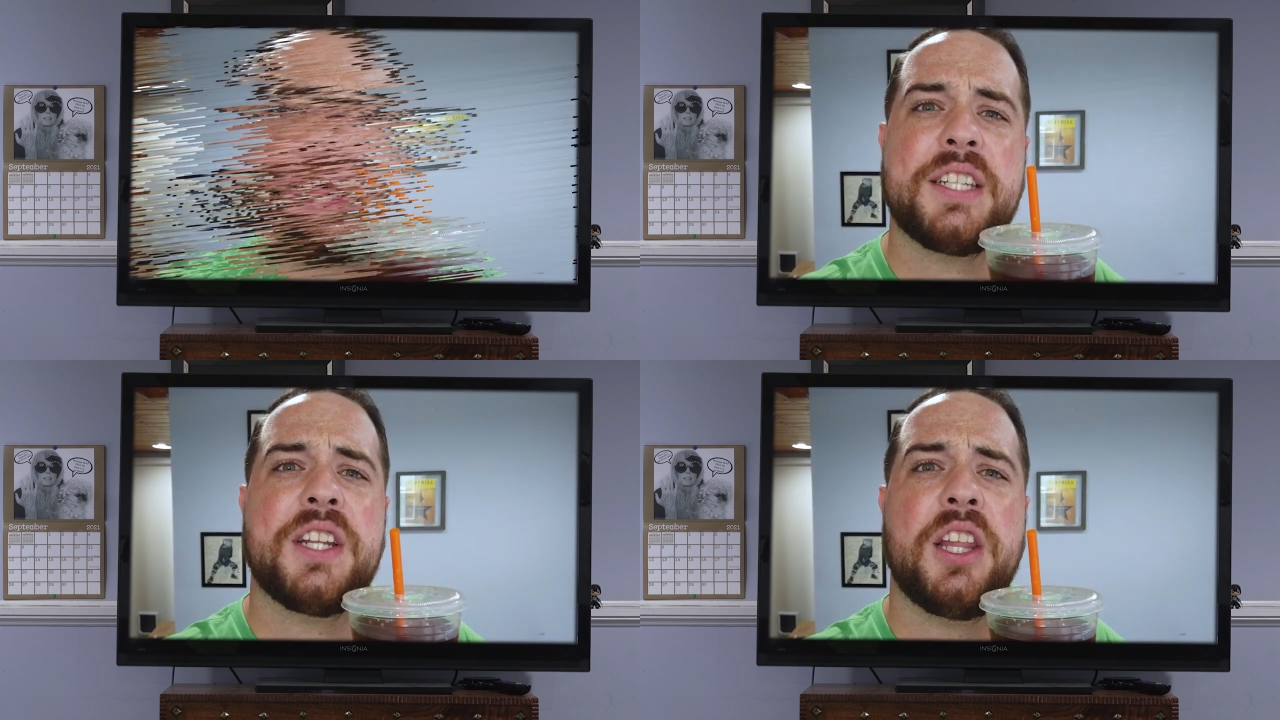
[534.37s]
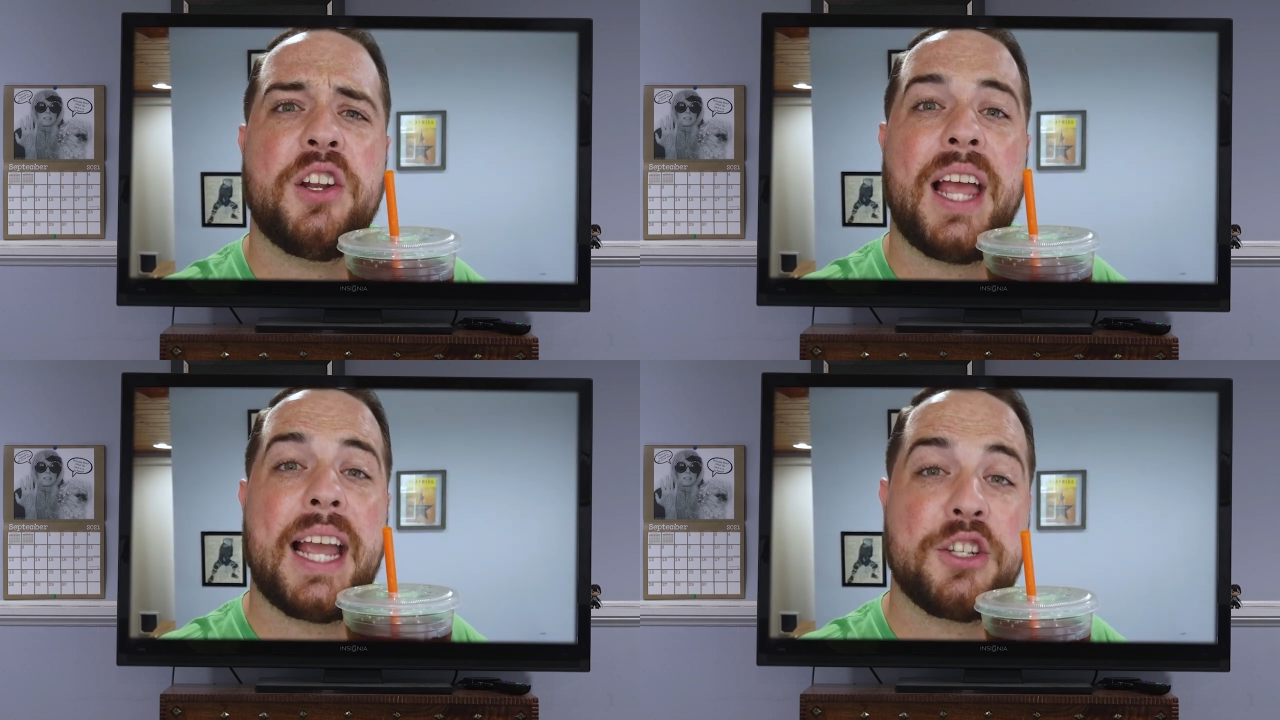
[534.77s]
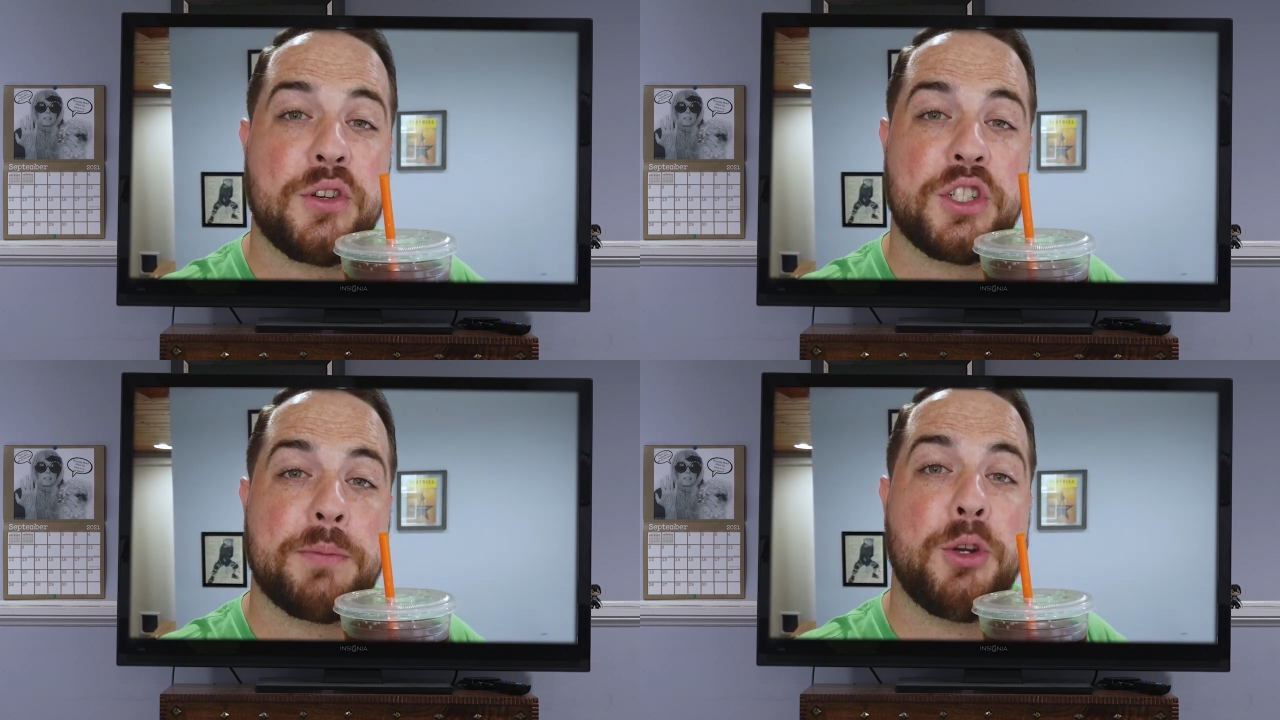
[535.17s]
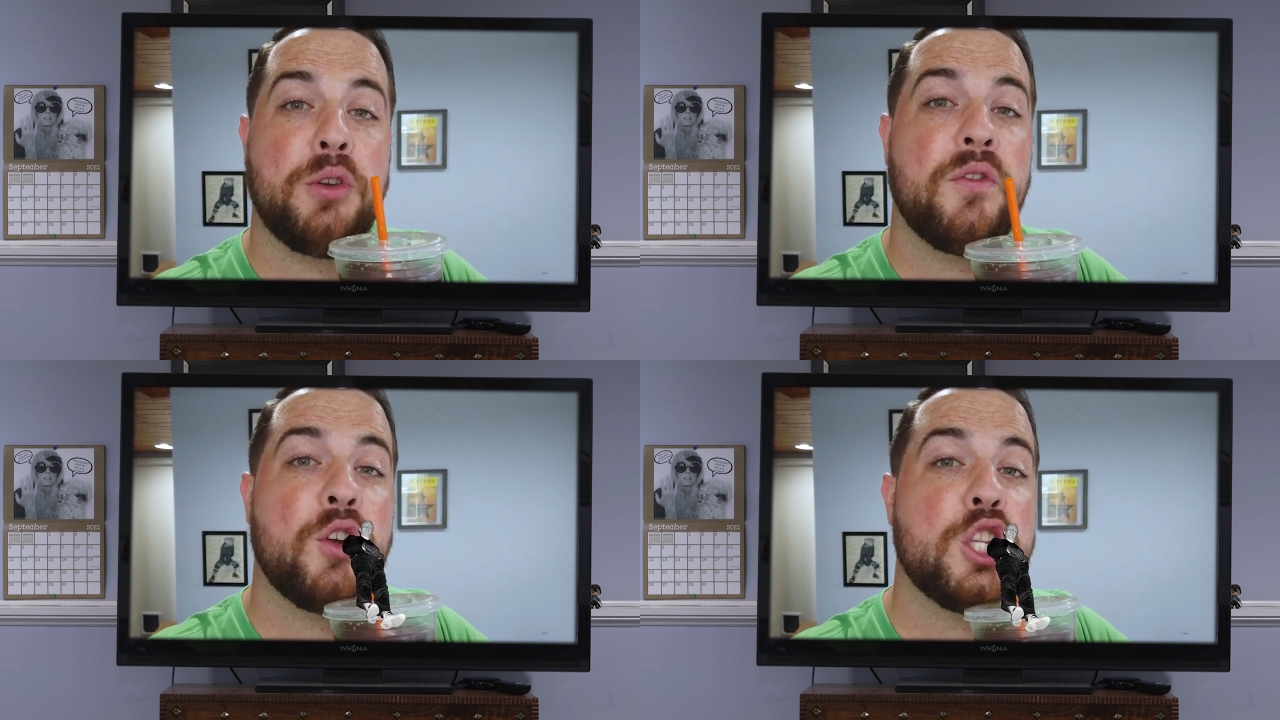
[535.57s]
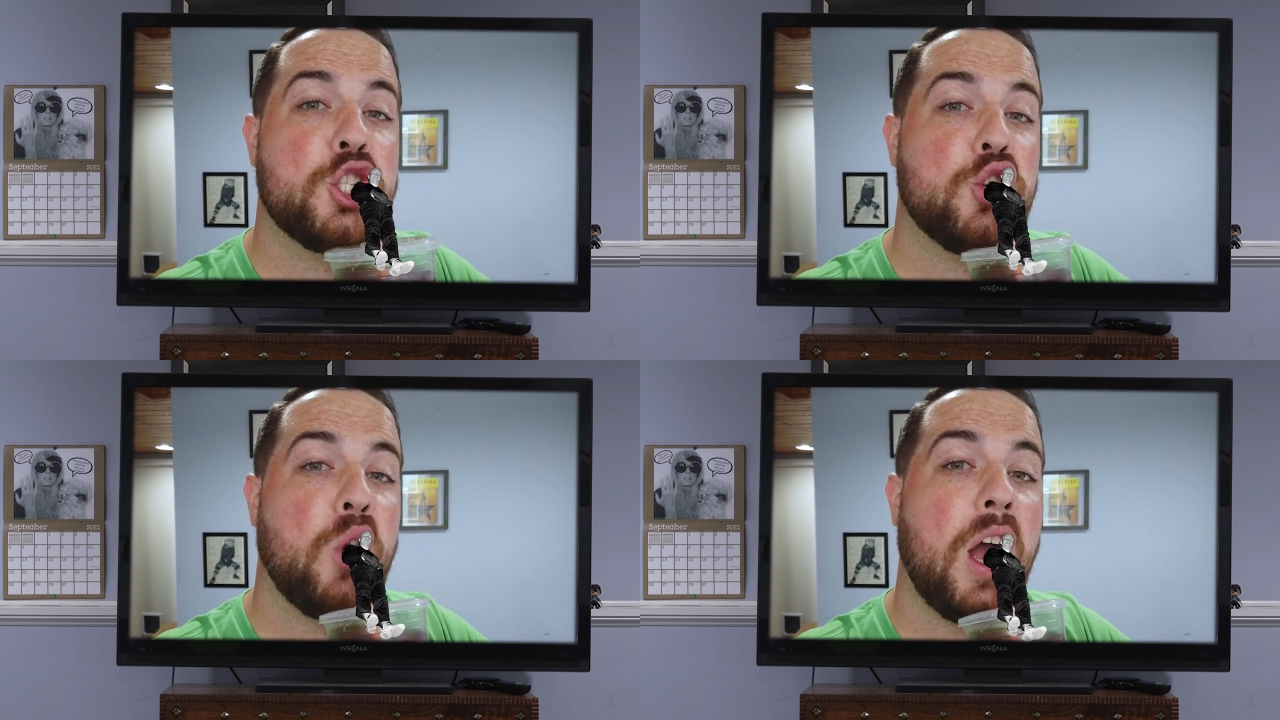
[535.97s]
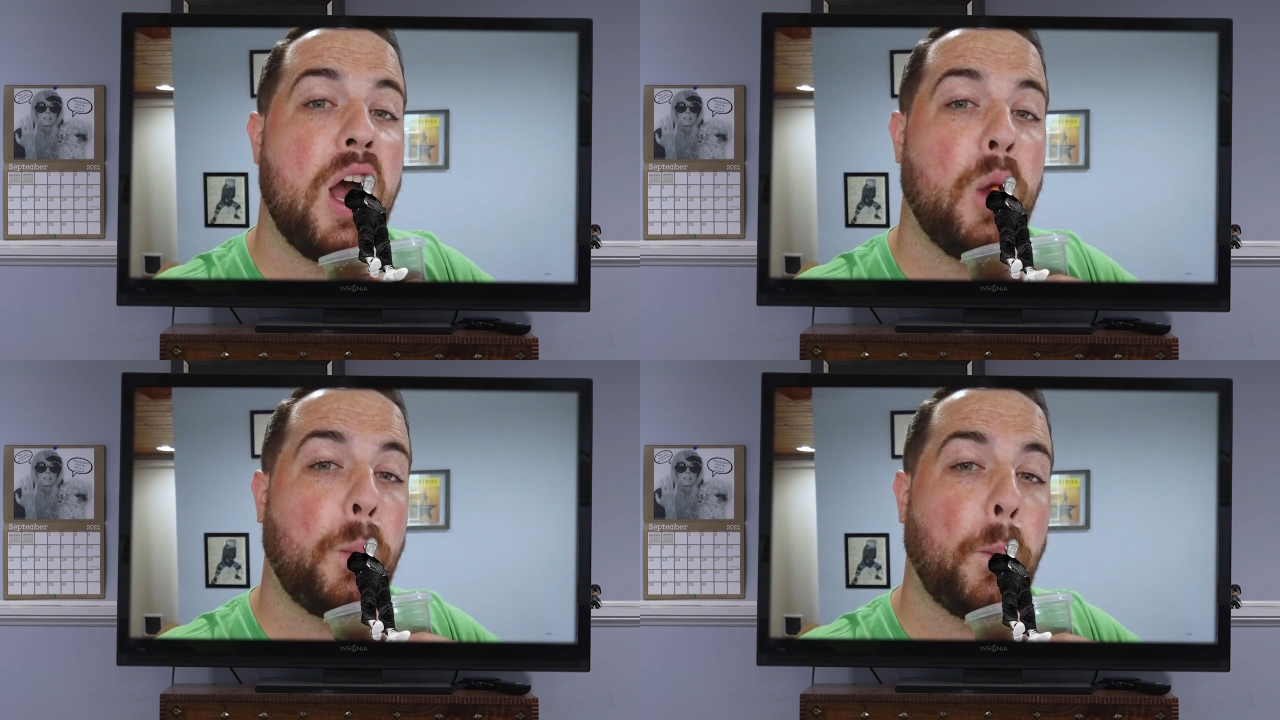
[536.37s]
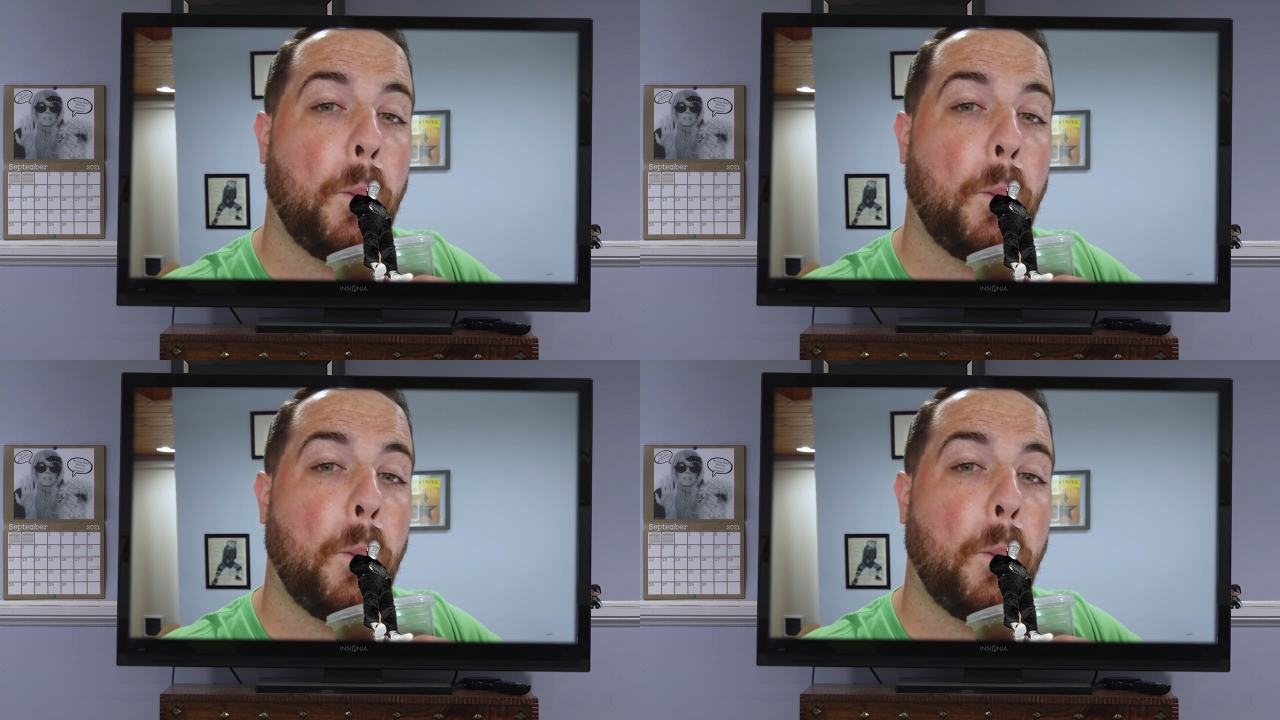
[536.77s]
Plus a little extra Smoot for the straw.